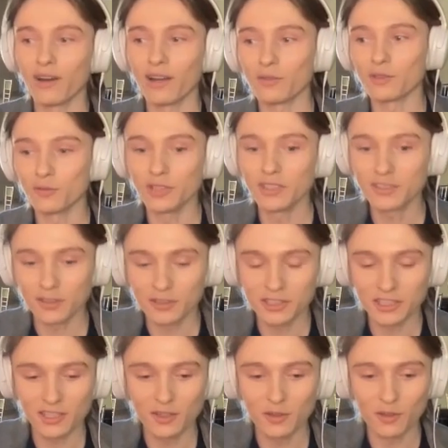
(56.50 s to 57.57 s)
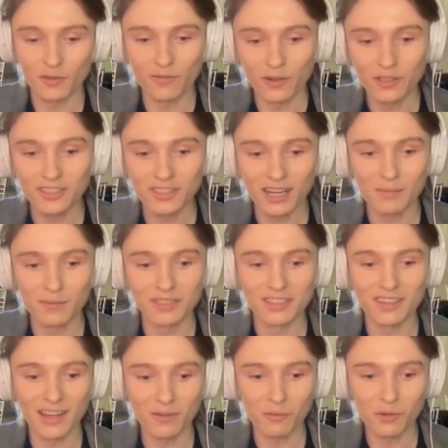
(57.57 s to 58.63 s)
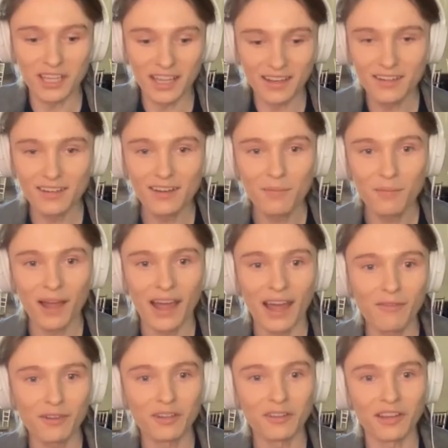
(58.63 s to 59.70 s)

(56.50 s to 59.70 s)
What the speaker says: when I was researching you the first time is that we ended up having